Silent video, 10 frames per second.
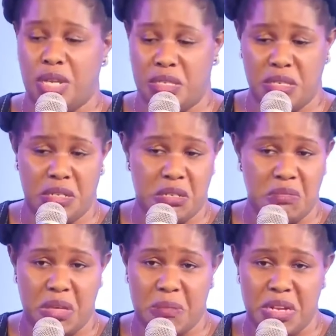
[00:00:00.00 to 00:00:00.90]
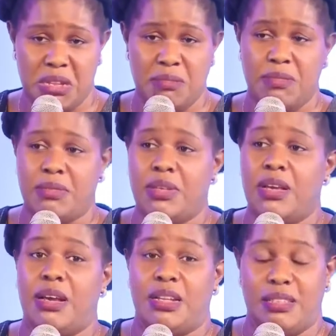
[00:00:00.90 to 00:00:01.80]
So I sent him the money,
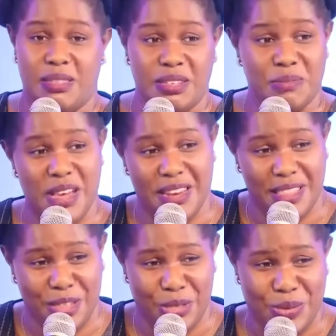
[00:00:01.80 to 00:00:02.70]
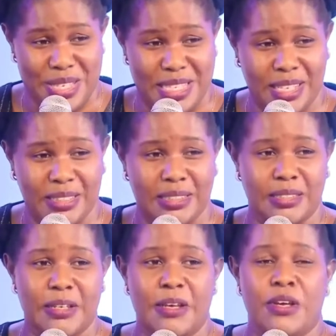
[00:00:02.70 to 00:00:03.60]
and he sent me another 3
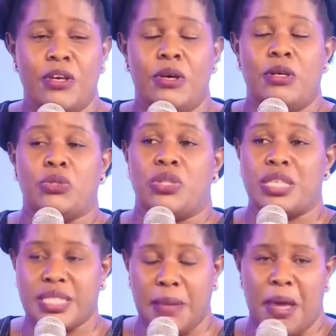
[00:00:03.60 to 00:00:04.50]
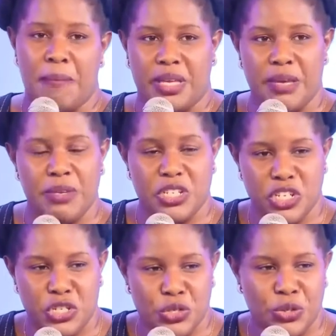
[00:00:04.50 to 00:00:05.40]
sacks. So this time I became
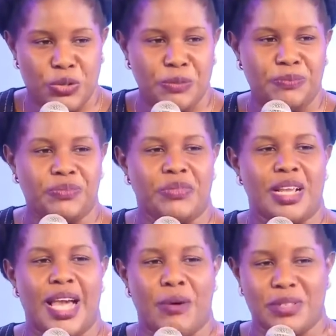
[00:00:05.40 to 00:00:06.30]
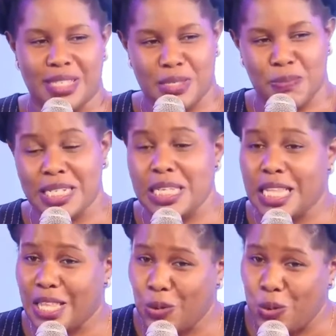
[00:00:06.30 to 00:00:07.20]
intentional. I was
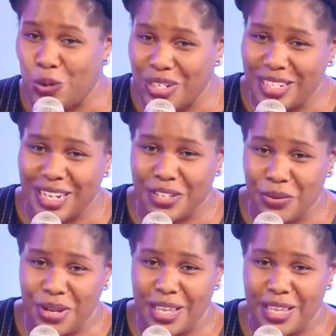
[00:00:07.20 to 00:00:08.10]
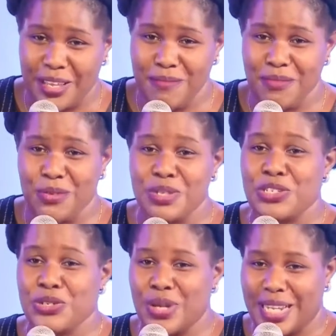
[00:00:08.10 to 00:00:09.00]
expecting the call at 3 a.m., which
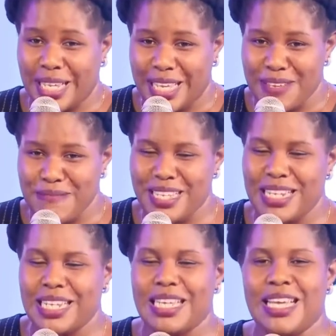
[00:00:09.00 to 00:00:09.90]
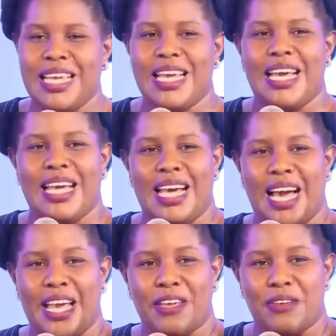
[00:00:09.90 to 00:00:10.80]
surely came in.
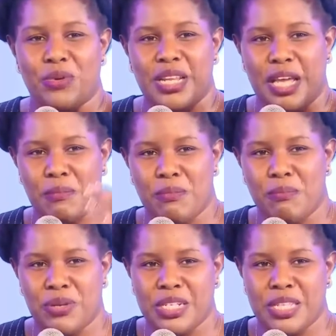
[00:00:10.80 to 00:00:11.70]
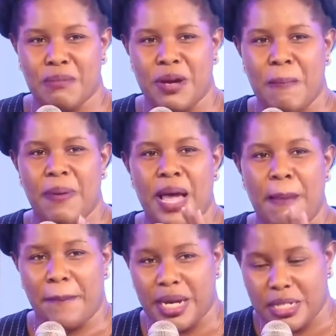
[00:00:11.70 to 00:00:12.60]
When I picked them up,
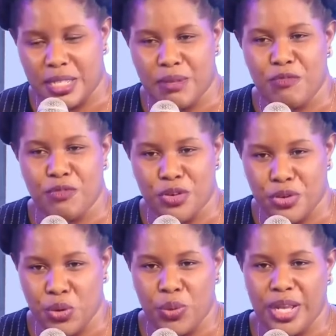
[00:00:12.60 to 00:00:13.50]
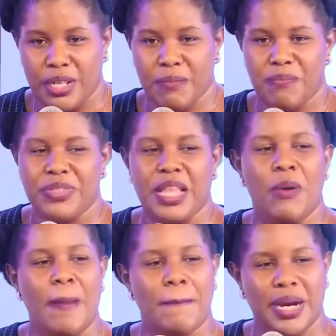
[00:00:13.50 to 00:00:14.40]
packed them very well.
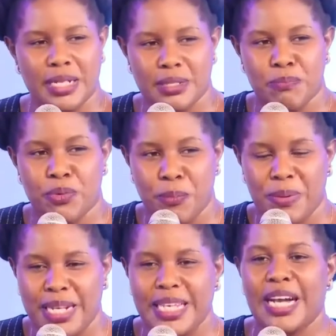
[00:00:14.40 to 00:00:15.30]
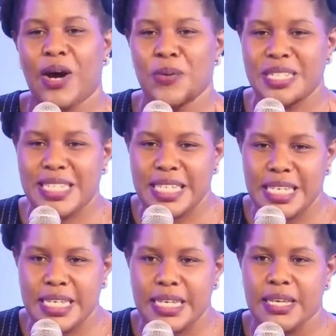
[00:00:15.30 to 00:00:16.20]
Now I packed properly,
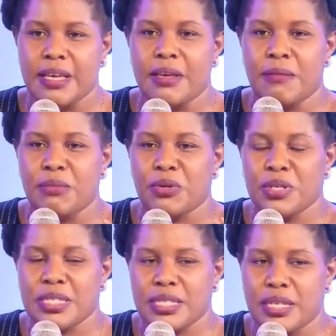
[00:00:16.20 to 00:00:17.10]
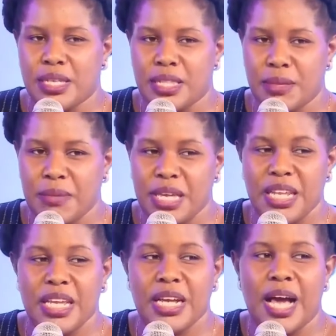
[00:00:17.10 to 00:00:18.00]
counting, because in the
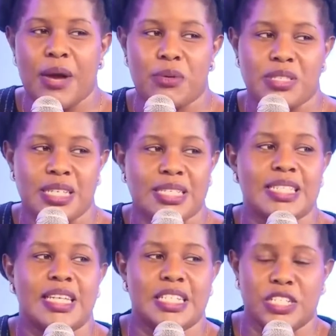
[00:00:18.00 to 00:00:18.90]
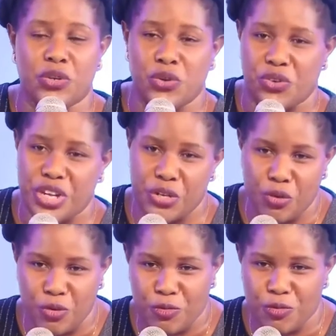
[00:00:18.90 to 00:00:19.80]
beginning, I was just getting rid
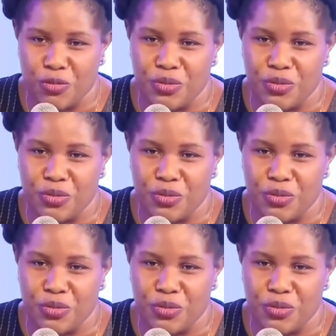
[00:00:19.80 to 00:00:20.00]
of.